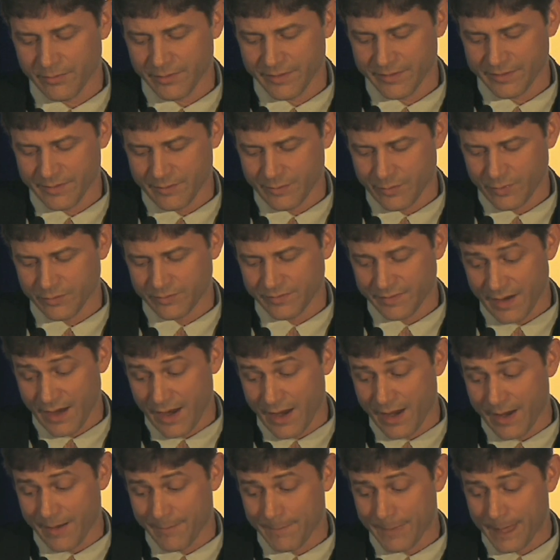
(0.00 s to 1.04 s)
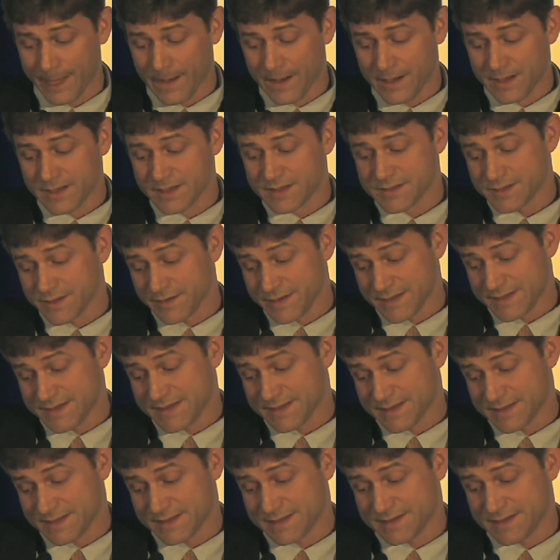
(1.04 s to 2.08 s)
reasonable time. So this
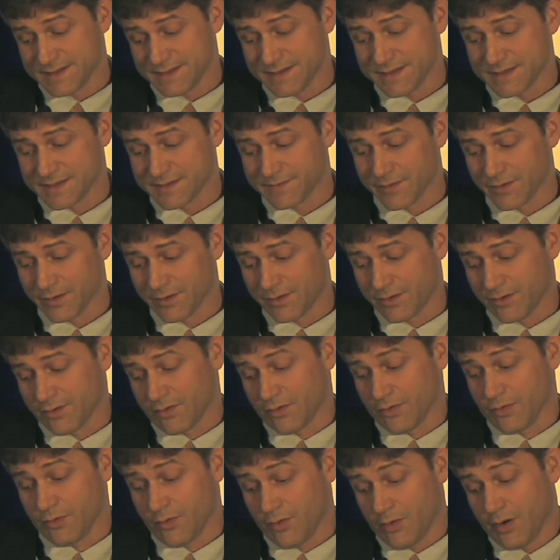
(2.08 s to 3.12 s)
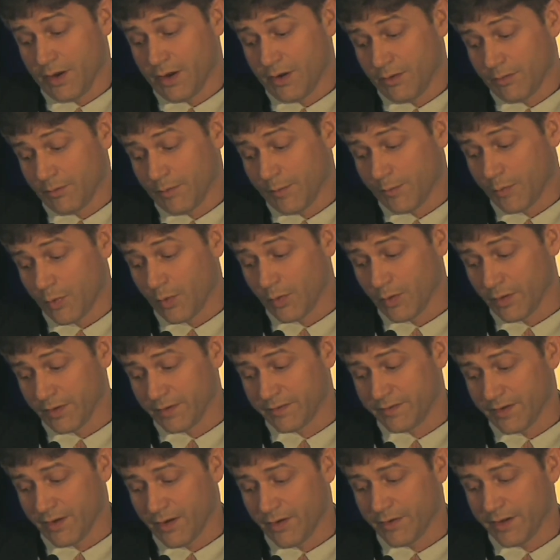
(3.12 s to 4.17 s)
is for crude oil
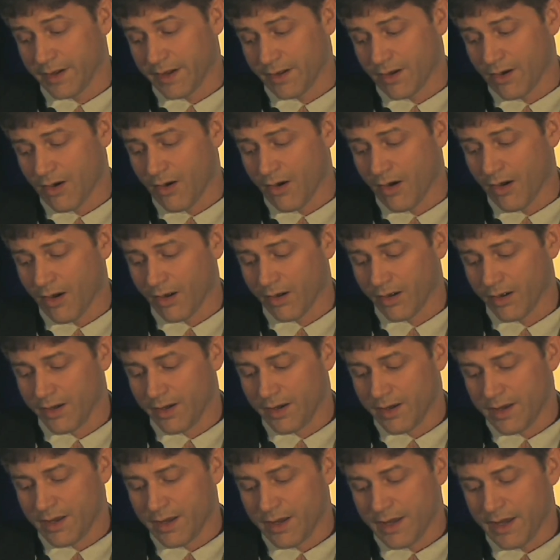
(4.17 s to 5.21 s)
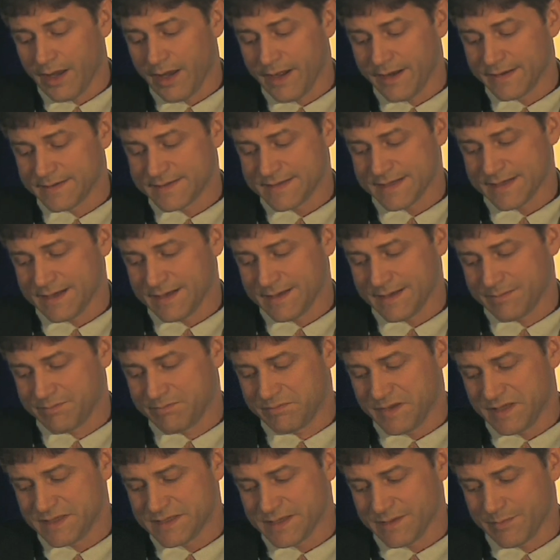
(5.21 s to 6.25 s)
reported to ODNR, and it's
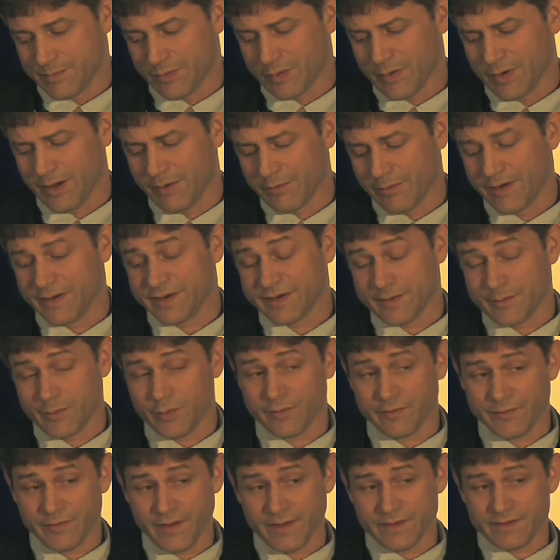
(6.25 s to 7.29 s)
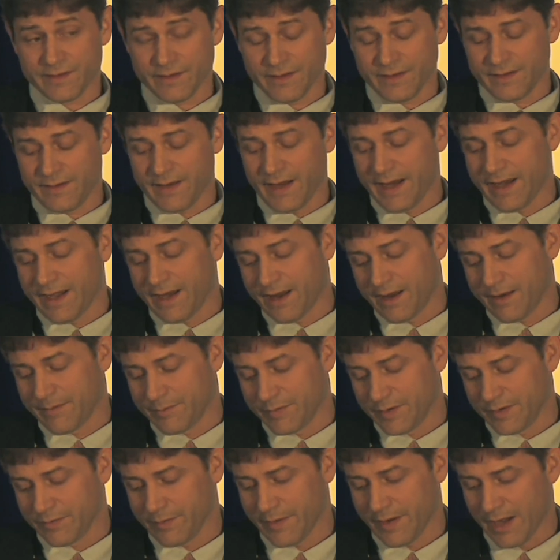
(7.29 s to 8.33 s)
a pretty reasonable fit to the data
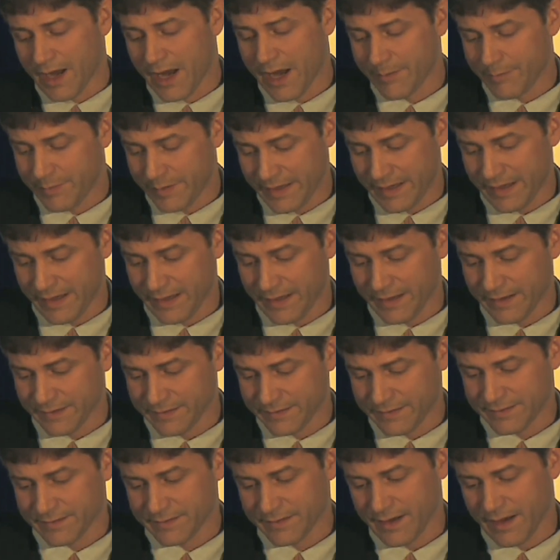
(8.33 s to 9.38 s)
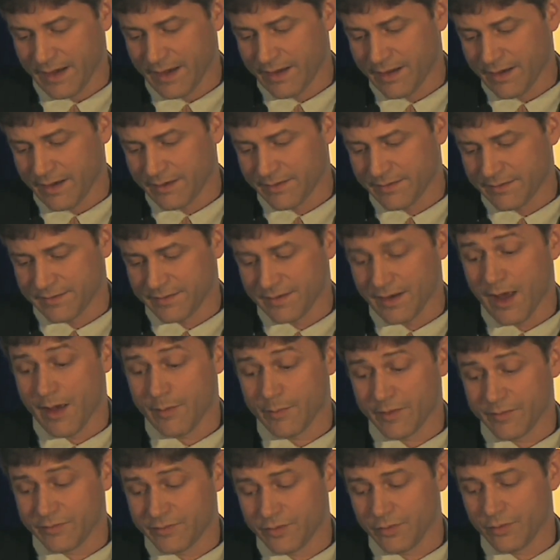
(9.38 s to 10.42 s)
between IPs and the
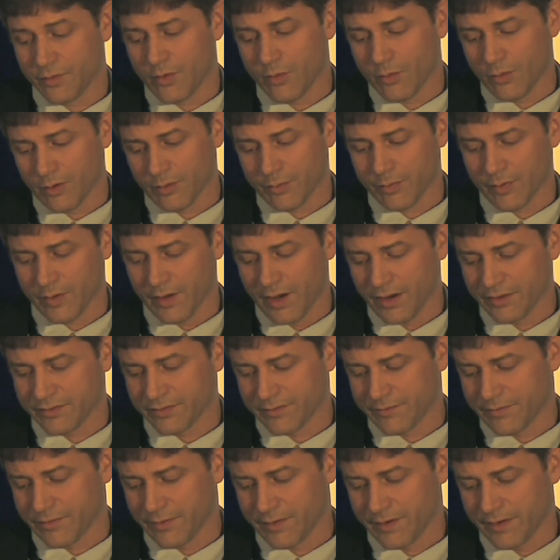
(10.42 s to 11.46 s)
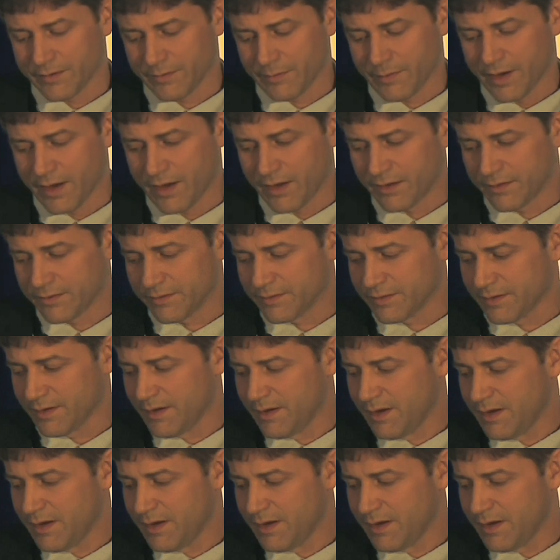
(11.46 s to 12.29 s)
sum of 2-quarter production for these wells.